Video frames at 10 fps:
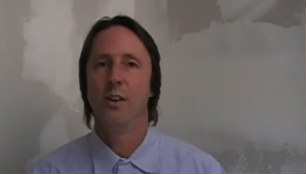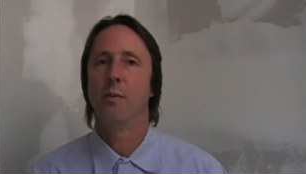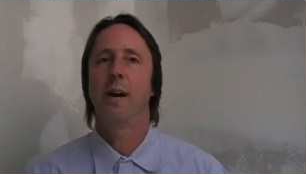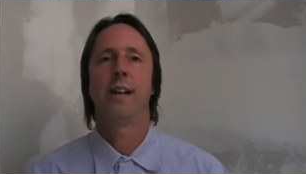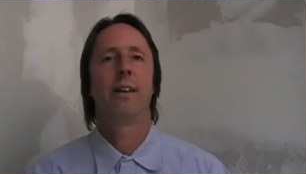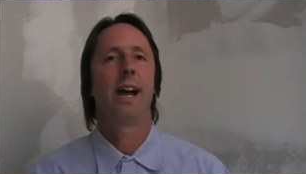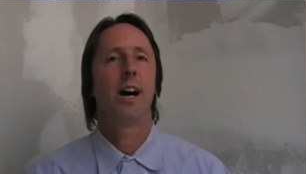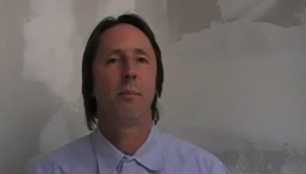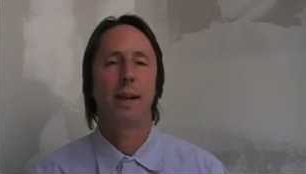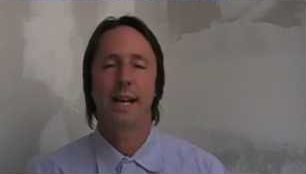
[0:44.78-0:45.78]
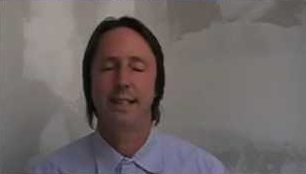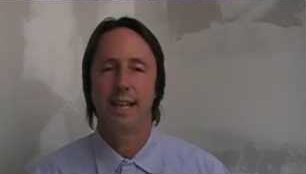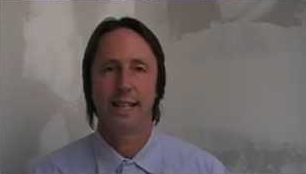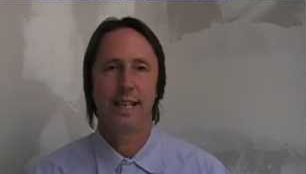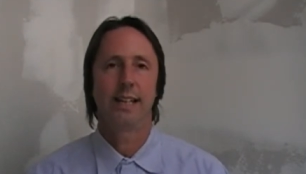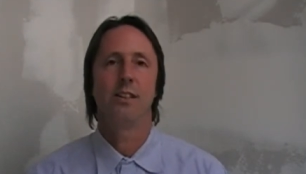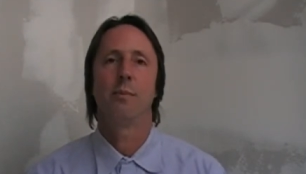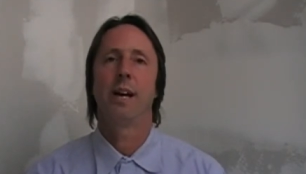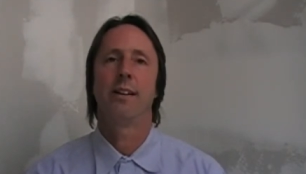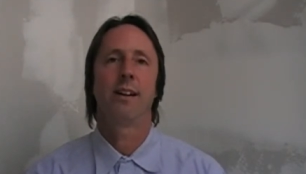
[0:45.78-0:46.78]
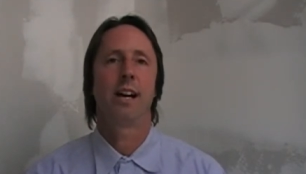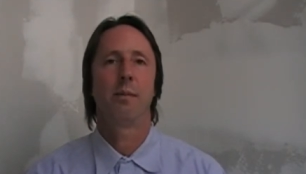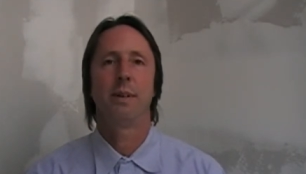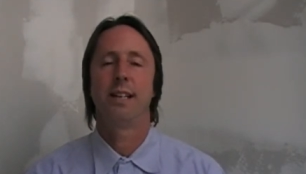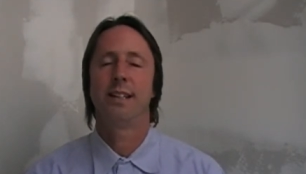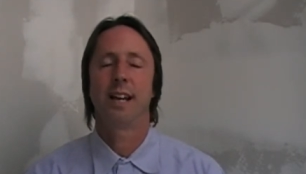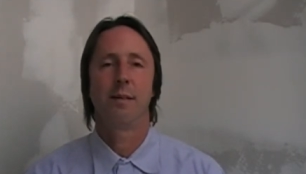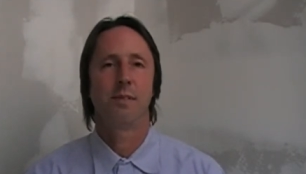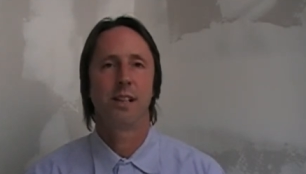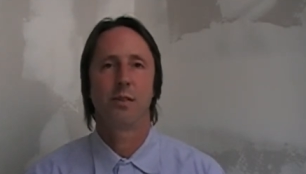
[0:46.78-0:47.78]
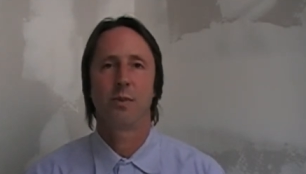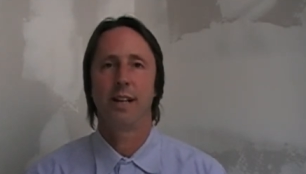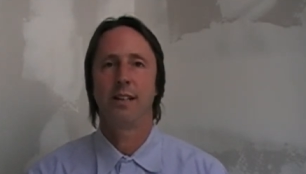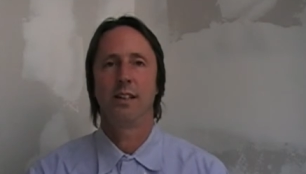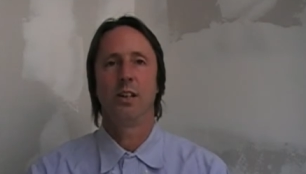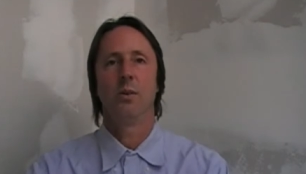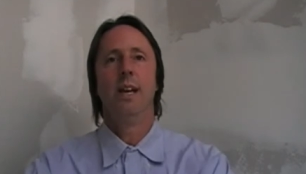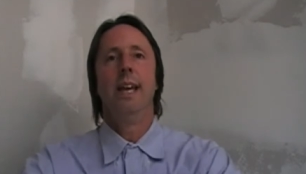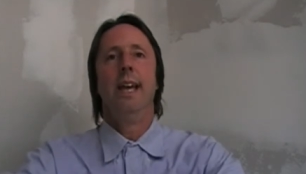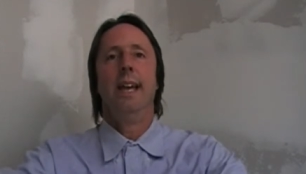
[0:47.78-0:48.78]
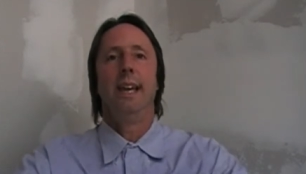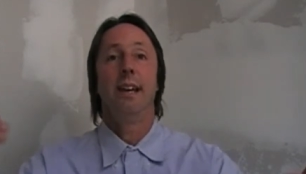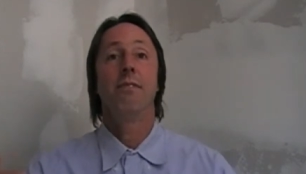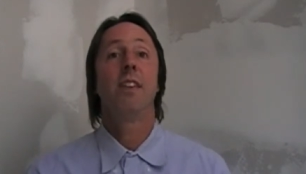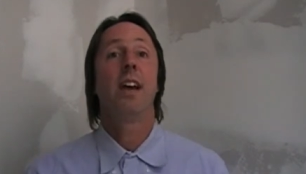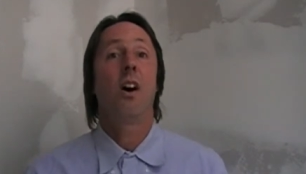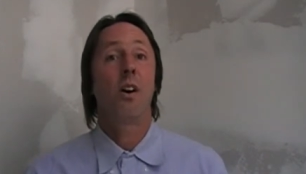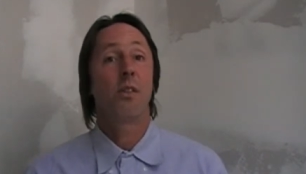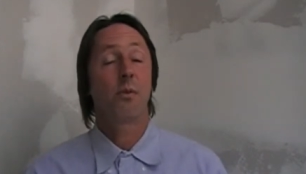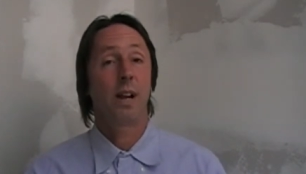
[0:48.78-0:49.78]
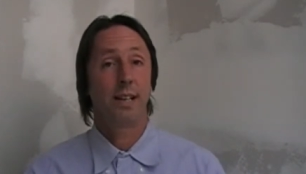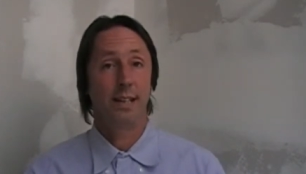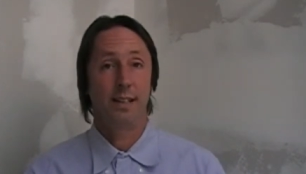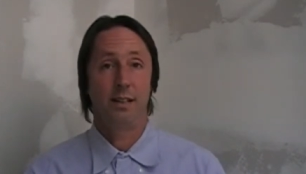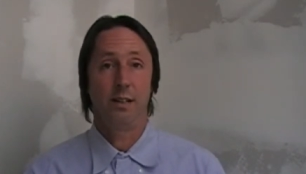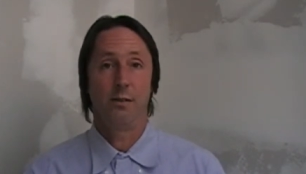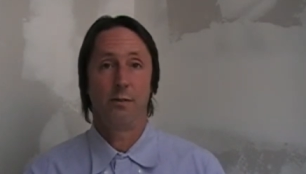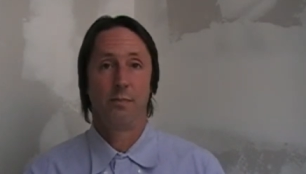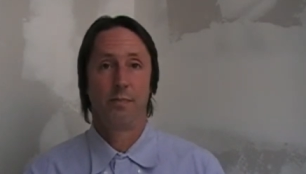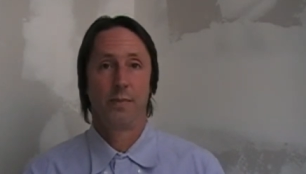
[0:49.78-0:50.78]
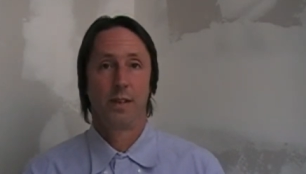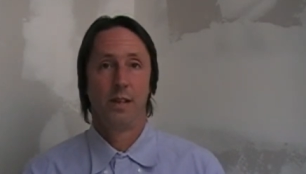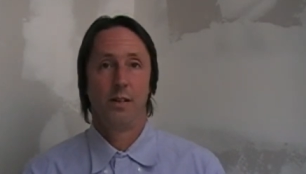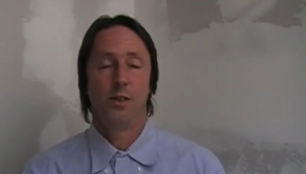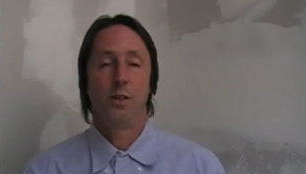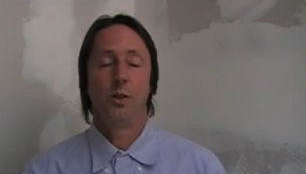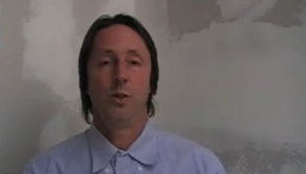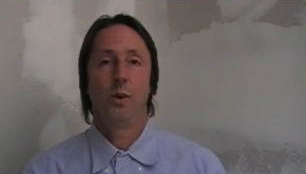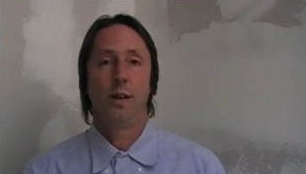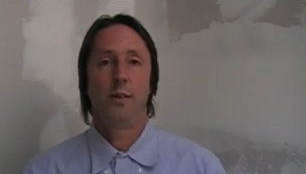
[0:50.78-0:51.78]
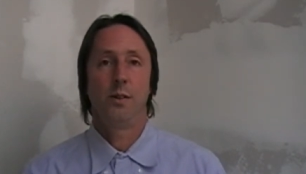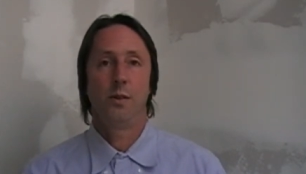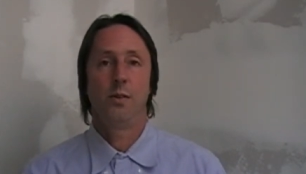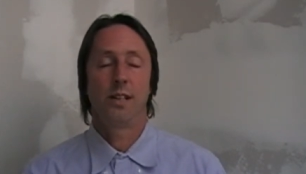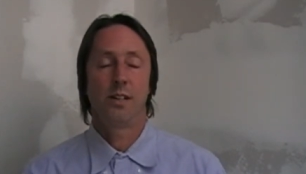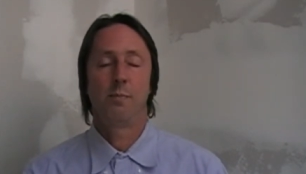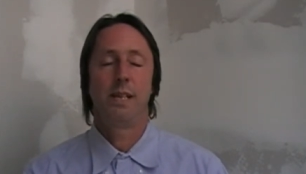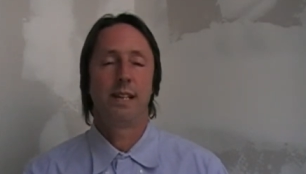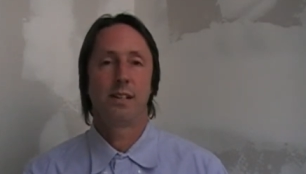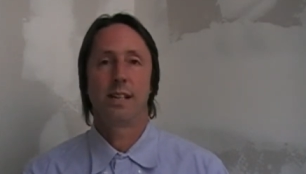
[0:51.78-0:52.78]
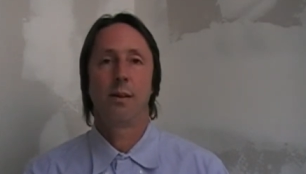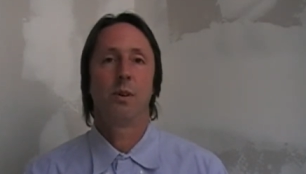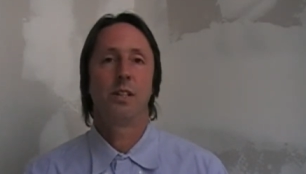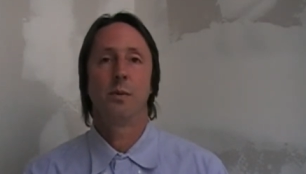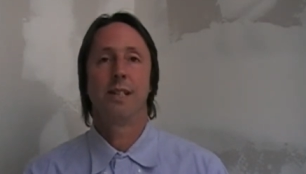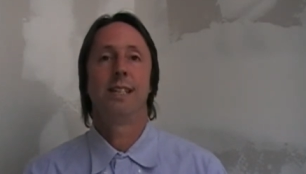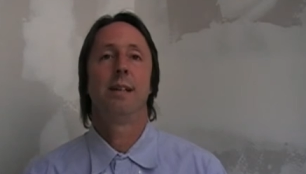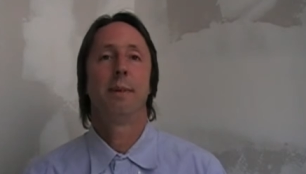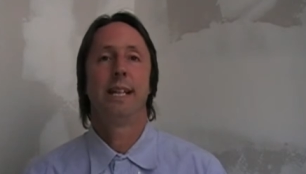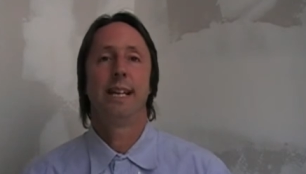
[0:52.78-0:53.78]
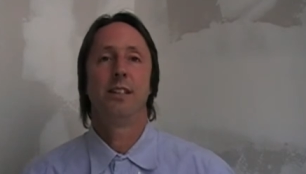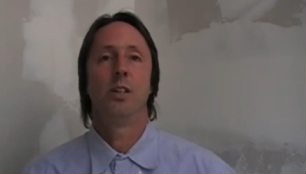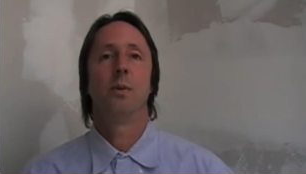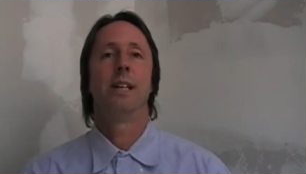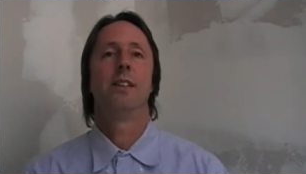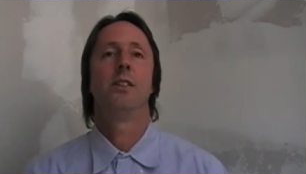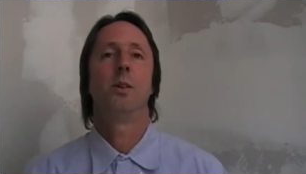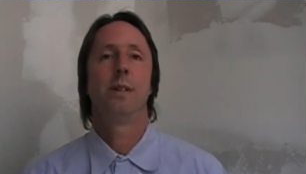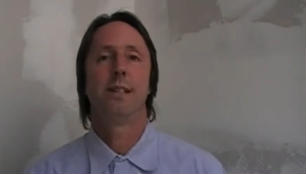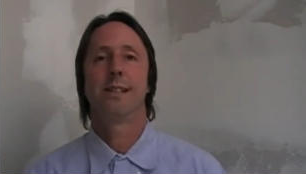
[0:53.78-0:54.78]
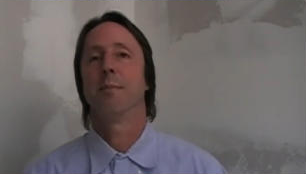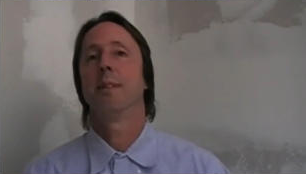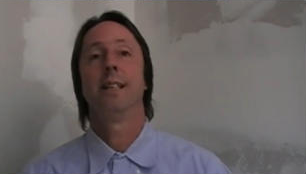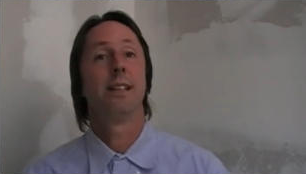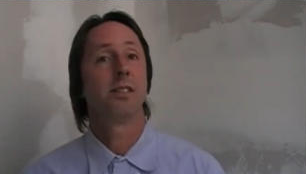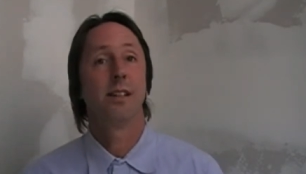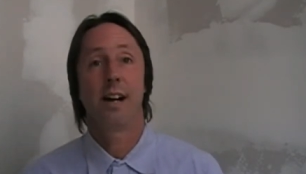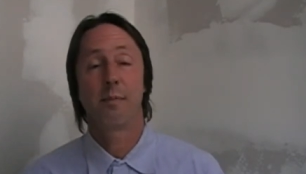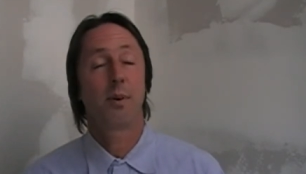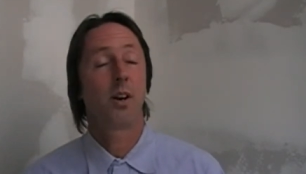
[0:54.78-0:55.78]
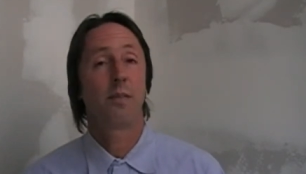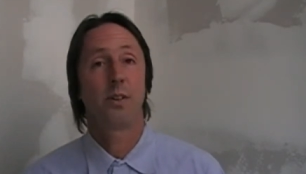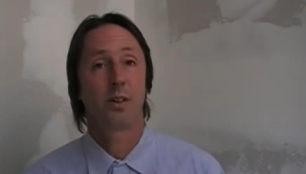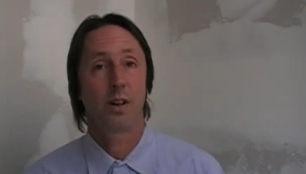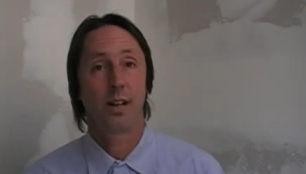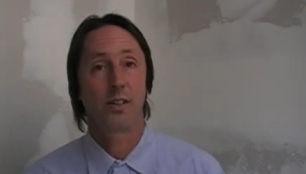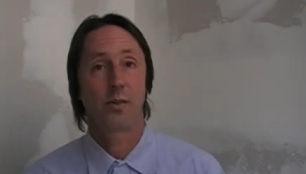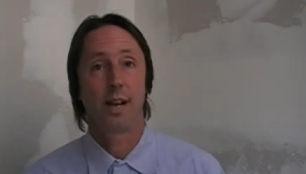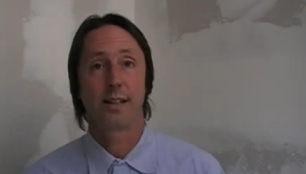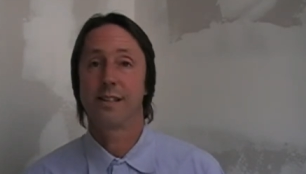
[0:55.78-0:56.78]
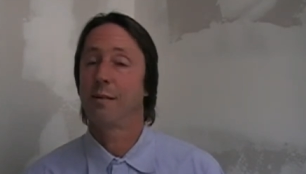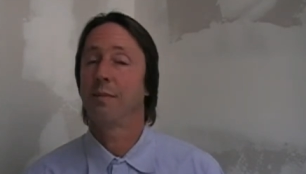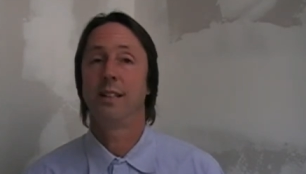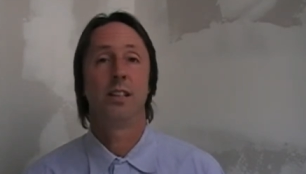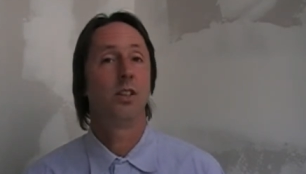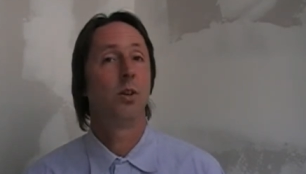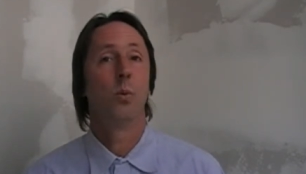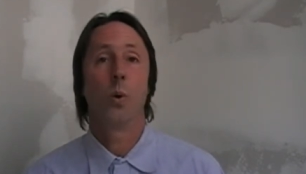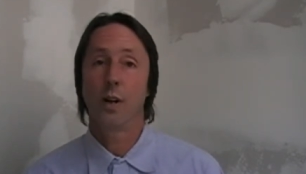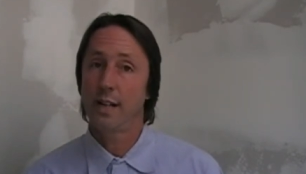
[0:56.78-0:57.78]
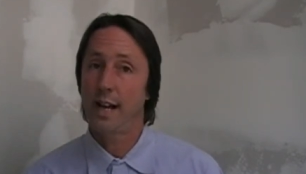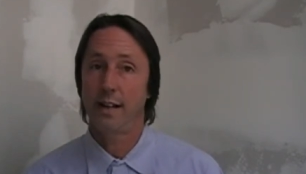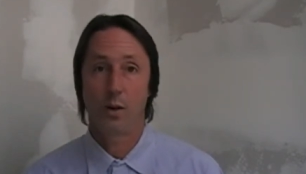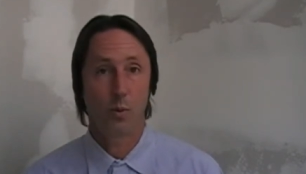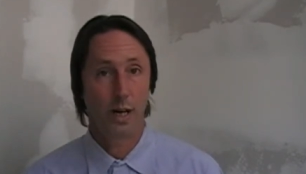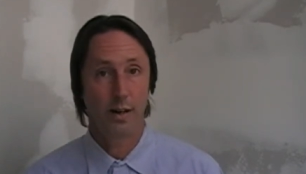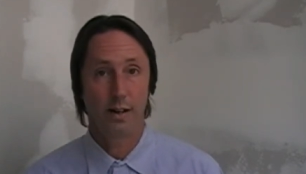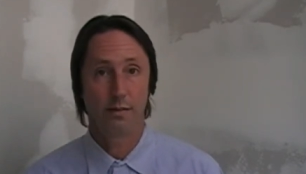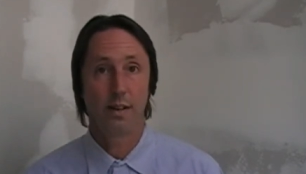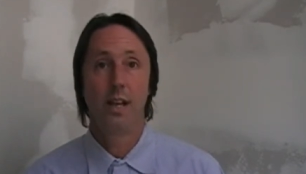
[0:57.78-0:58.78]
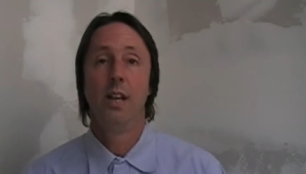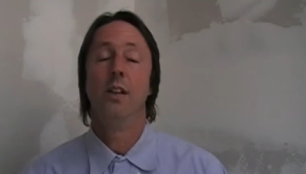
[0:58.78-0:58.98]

no matter how mad they get, no matter how many times they threaten you, if they are threatening you to to because because they want to intimidate you into doing something that's not a part of your contract, something that you were not aware of,